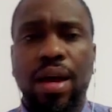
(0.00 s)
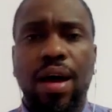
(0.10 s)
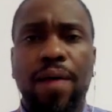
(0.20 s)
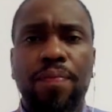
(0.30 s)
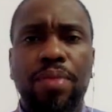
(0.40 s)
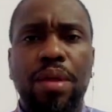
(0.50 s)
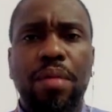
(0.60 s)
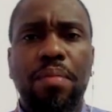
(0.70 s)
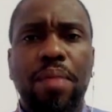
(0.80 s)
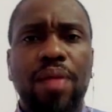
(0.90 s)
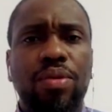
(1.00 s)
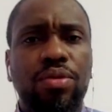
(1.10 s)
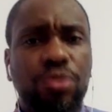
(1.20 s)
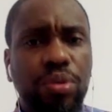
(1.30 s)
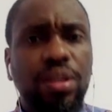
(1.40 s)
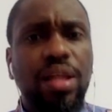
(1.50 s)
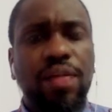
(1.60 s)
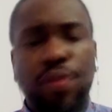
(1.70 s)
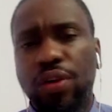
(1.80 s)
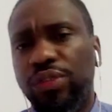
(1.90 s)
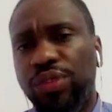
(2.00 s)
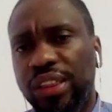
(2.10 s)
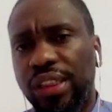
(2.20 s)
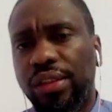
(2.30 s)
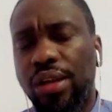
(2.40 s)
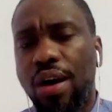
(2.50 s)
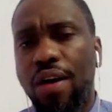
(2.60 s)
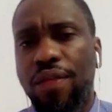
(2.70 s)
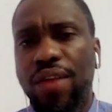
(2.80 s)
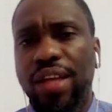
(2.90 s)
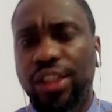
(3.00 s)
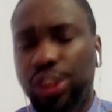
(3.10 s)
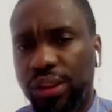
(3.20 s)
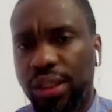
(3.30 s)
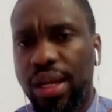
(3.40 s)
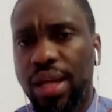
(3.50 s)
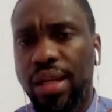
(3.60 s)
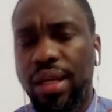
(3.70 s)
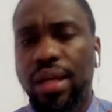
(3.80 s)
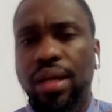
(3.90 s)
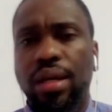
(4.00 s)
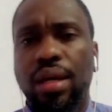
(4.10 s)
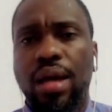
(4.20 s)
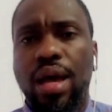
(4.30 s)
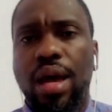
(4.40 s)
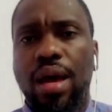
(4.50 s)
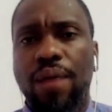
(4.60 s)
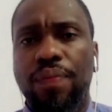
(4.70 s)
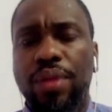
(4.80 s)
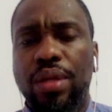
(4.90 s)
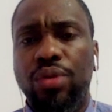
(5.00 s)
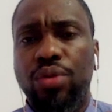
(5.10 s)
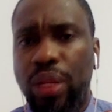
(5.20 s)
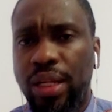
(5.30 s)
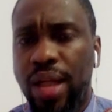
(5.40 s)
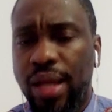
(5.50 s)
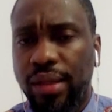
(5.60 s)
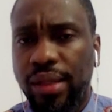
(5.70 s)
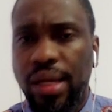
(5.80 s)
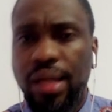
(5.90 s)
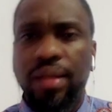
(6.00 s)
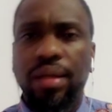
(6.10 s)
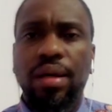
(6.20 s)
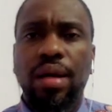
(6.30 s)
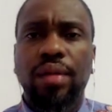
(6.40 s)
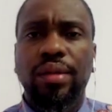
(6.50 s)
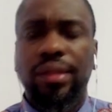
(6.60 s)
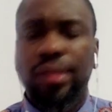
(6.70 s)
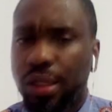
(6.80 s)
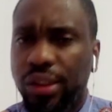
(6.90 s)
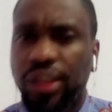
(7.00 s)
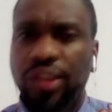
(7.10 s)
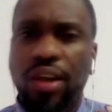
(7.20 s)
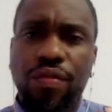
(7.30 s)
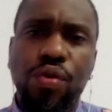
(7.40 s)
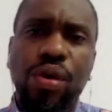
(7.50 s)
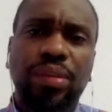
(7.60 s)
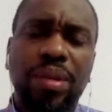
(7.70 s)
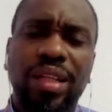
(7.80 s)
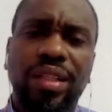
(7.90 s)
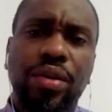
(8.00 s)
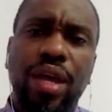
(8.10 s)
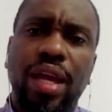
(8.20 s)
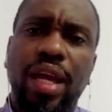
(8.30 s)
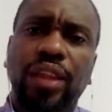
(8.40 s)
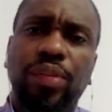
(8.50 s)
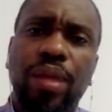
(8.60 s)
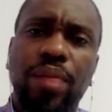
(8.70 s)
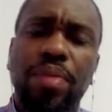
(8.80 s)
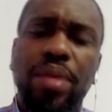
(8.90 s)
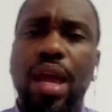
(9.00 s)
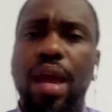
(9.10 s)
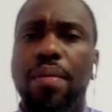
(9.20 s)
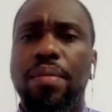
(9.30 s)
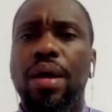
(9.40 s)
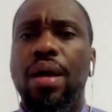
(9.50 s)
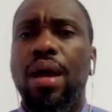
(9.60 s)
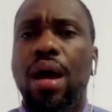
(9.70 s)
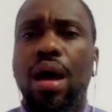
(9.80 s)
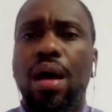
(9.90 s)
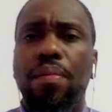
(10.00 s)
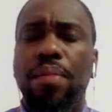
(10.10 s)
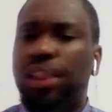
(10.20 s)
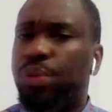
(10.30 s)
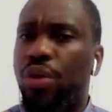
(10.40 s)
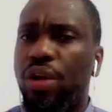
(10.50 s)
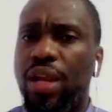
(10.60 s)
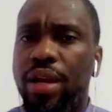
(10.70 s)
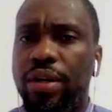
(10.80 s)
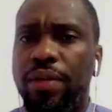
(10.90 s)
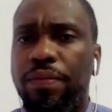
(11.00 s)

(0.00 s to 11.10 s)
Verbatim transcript: Um, but during that first visit of Félix Tshisekedi um, in twenty nineteen, discussions of U S military engagement became uh, much more clear.